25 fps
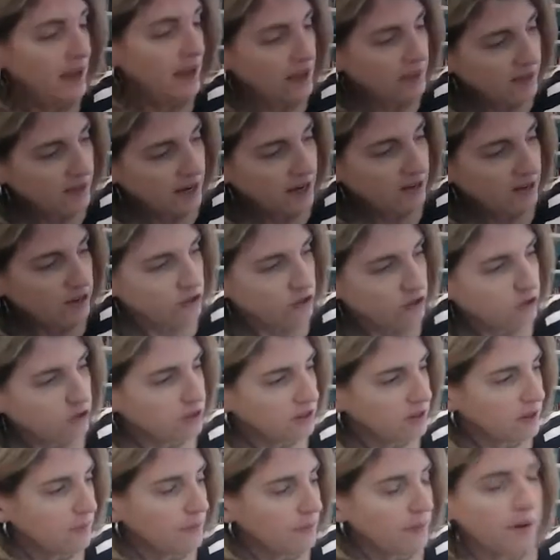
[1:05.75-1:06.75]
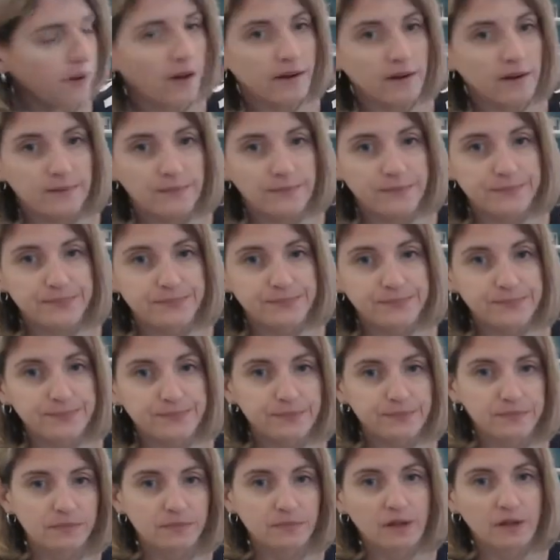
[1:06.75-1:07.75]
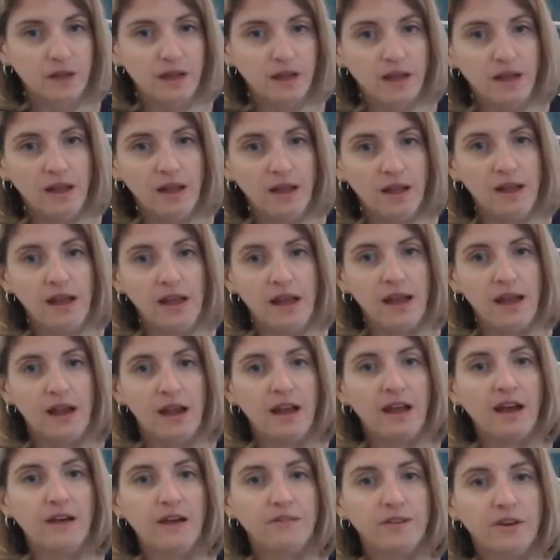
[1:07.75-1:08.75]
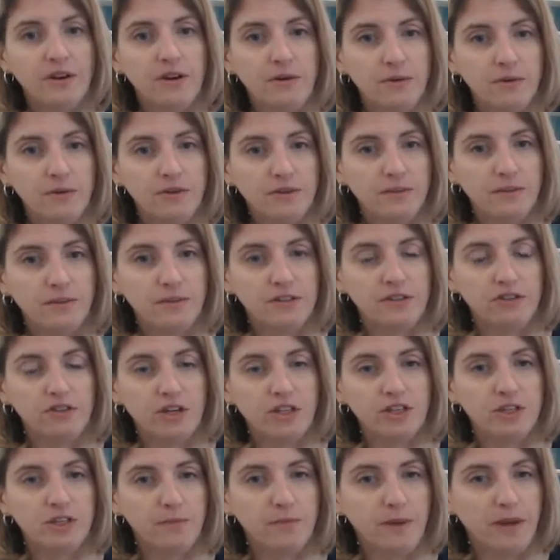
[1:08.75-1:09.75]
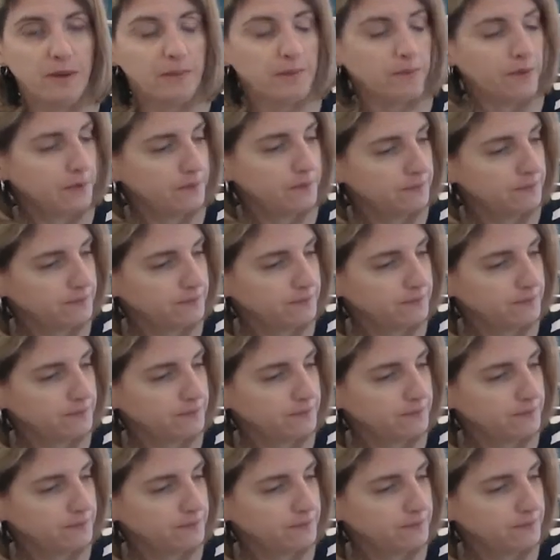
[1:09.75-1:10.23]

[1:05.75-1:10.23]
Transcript: And then I just took the bottom and I covered it with some construction paper.